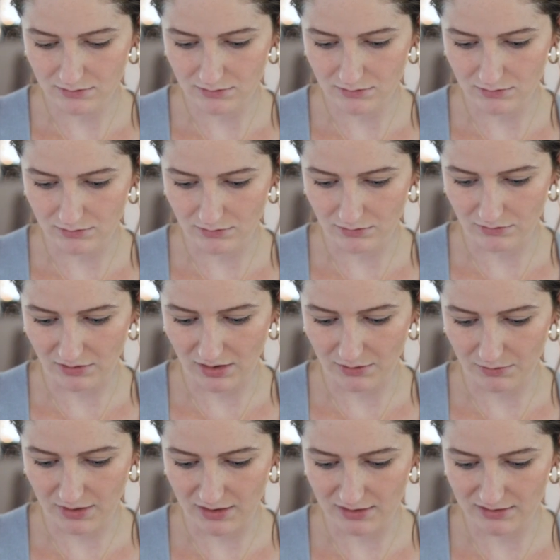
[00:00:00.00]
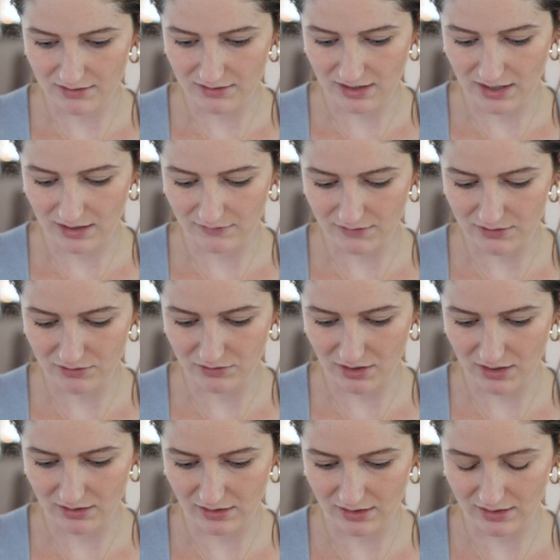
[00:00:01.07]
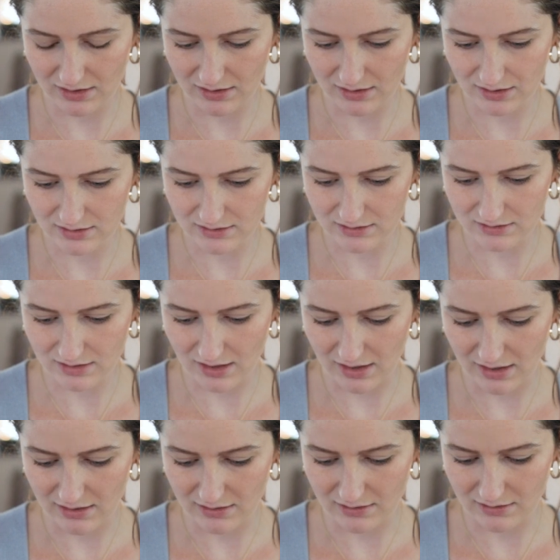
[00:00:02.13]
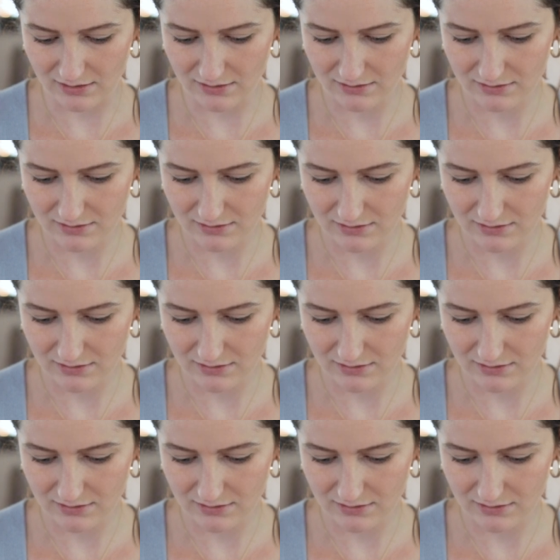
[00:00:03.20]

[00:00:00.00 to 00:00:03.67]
Ooh, the Runaway, this is kind of a straight leg style.